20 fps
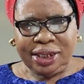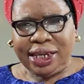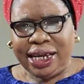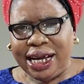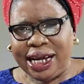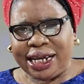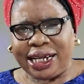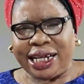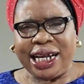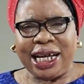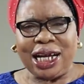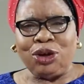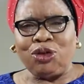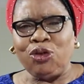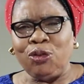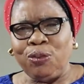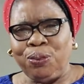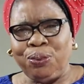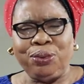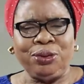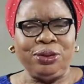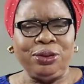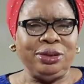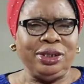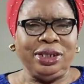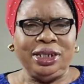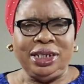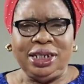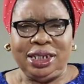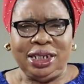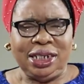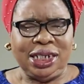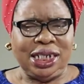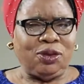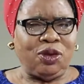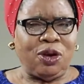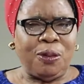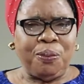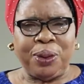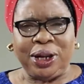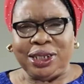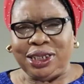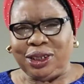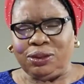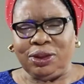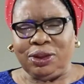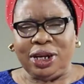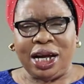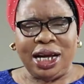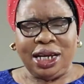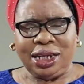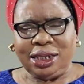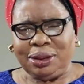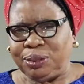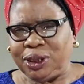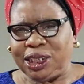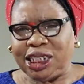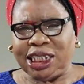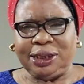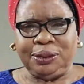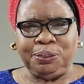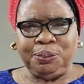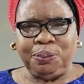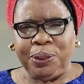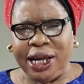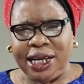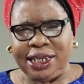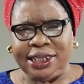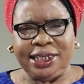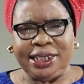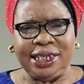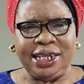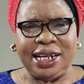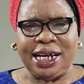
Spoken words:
ethnic group in one particular place in